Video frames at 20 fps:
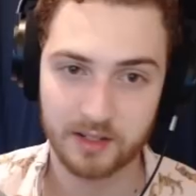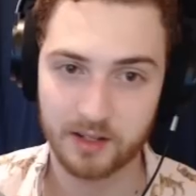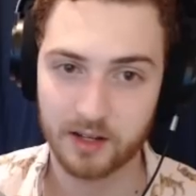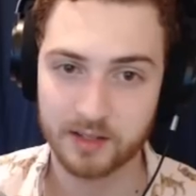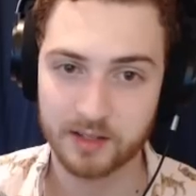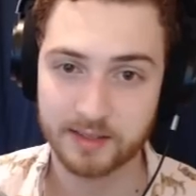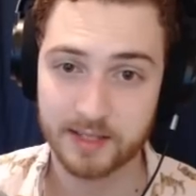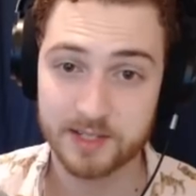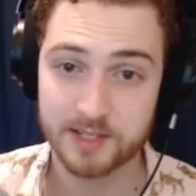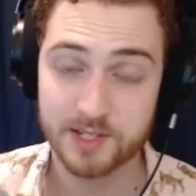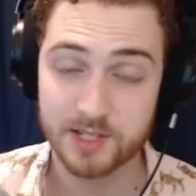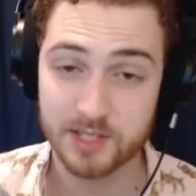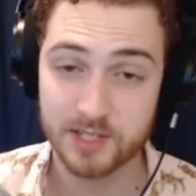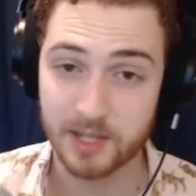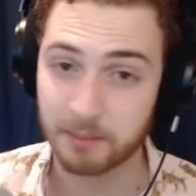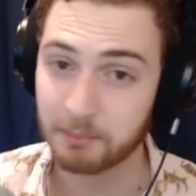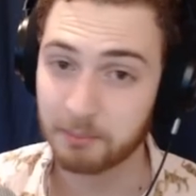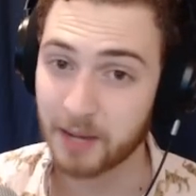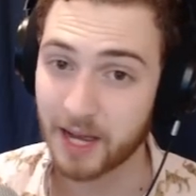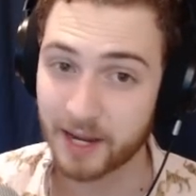unless it's
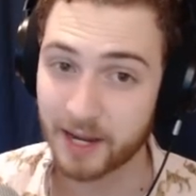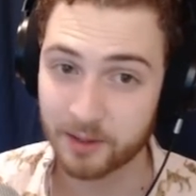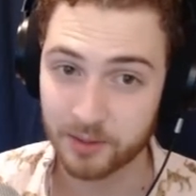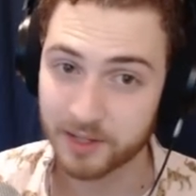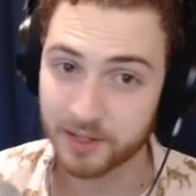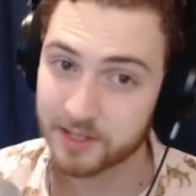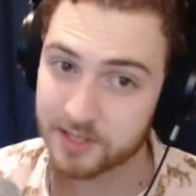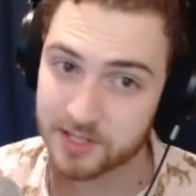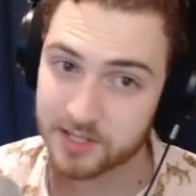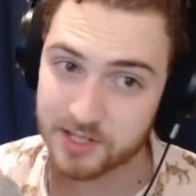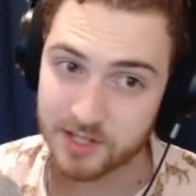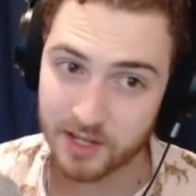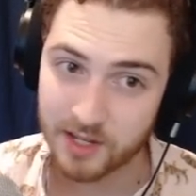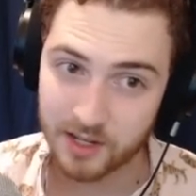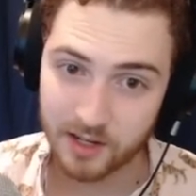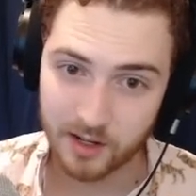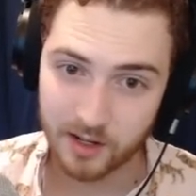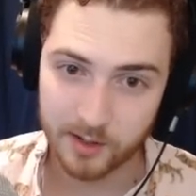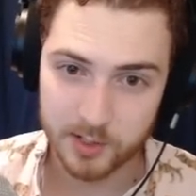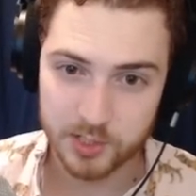like Pirates,
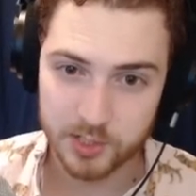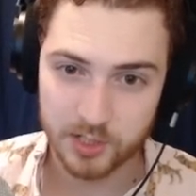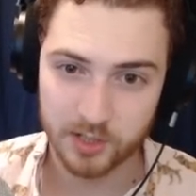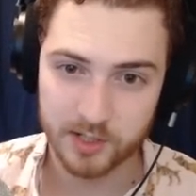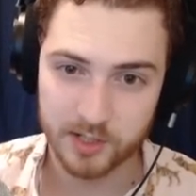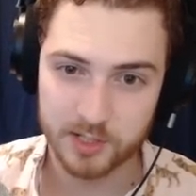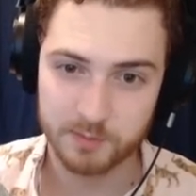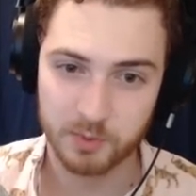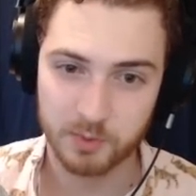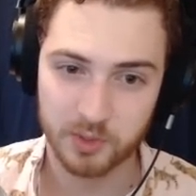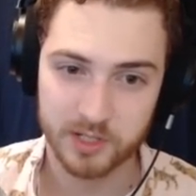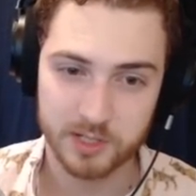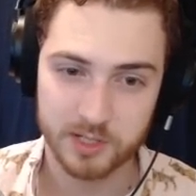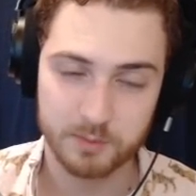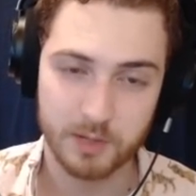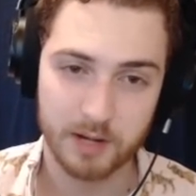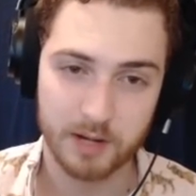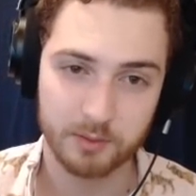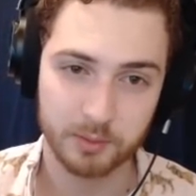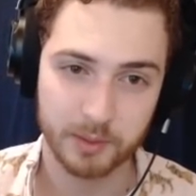our strongest board is
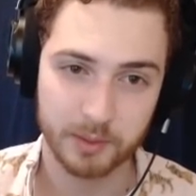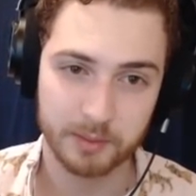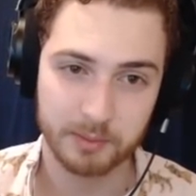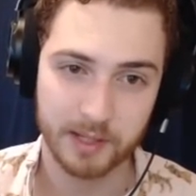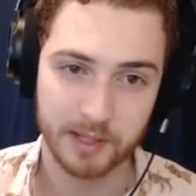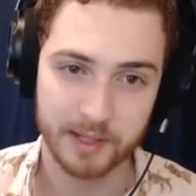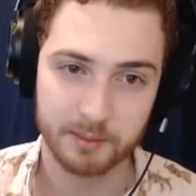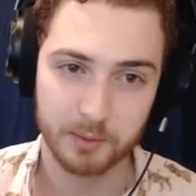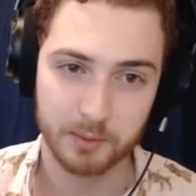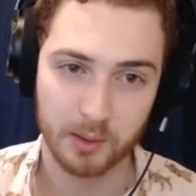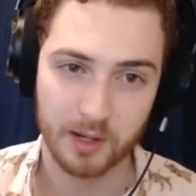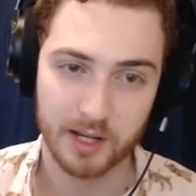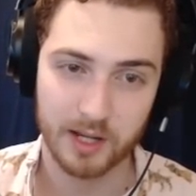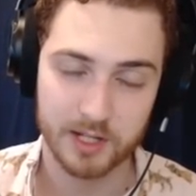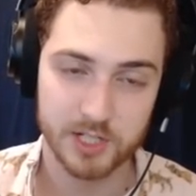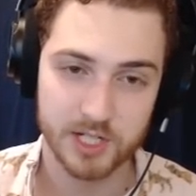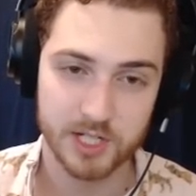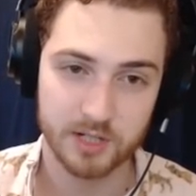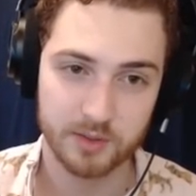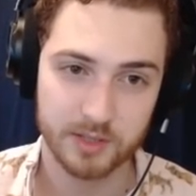probably playing
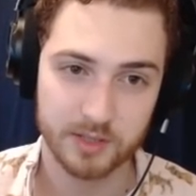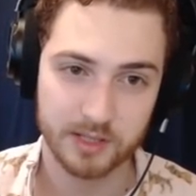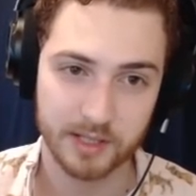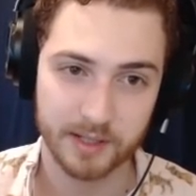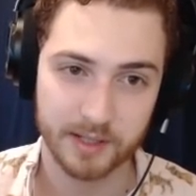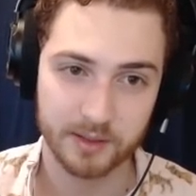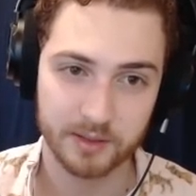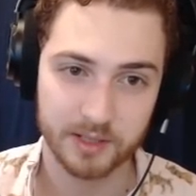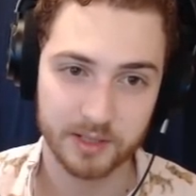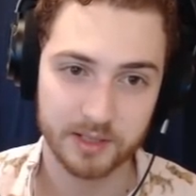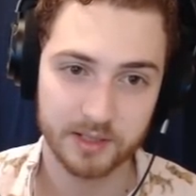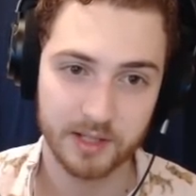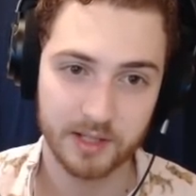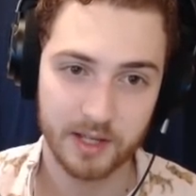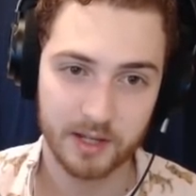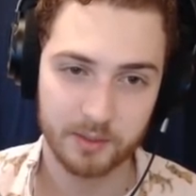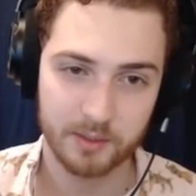Mirage here with Leona.